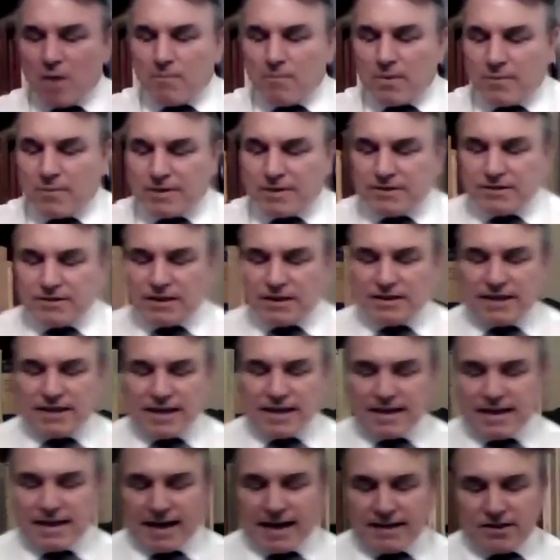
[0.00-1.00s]
but when she was a
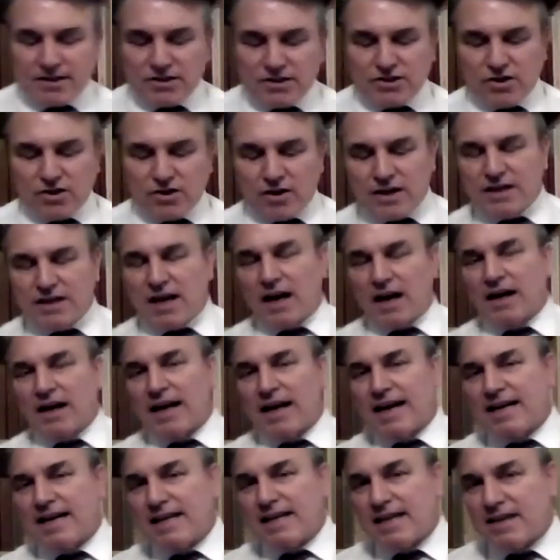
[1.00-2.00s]
teenager, a certain young
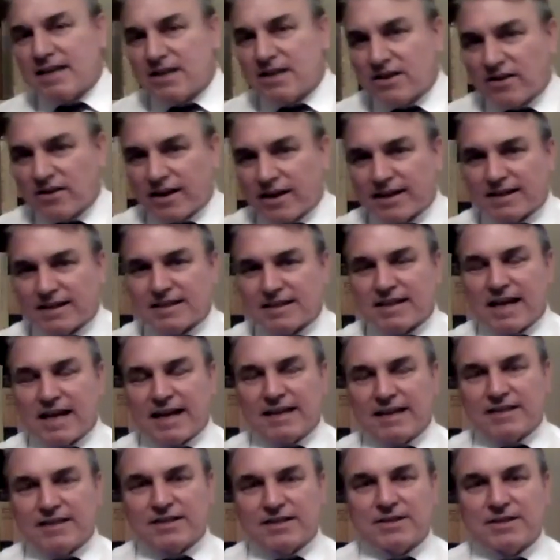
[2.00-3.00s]
lady in the United
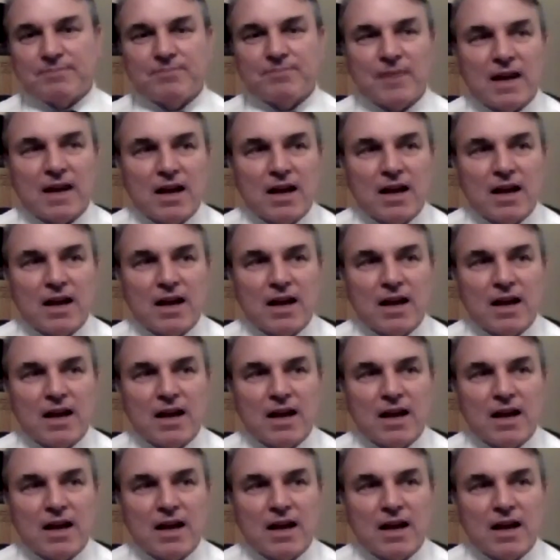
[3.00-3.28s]
States